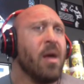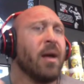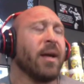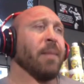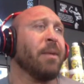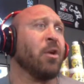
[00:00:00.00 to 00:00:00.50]

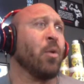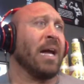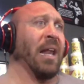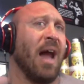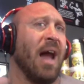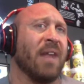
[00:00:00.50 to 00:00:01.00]
Going to be doing a
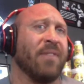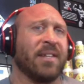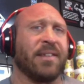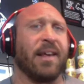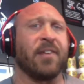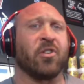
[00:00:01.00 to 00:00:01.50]
lot of
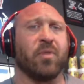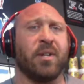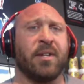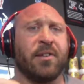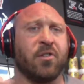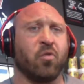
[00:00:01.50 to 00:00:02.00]

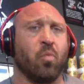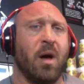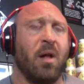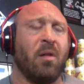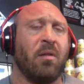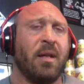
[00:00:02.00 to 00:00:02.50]
accessories as
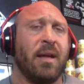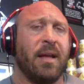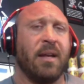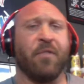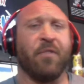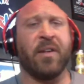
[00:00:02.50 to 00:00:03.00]
well
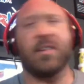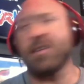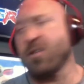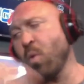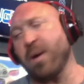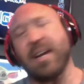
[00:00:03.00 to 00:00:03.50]
and different things
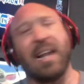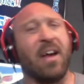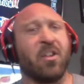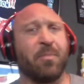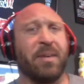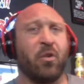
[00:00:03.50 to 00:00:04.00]
because one, it
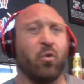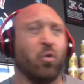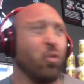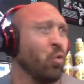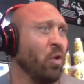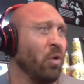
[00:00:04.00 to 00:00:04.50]
allows me to do
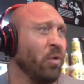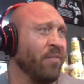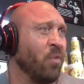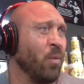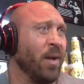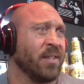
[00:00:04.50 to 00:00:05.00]
cool little
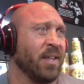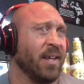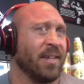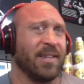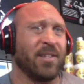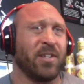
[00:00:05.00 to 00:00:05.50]
giveaways
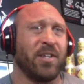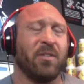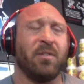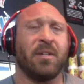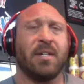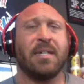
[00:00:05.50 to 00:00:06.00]
like this
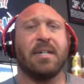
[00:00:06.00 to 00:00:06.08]
too.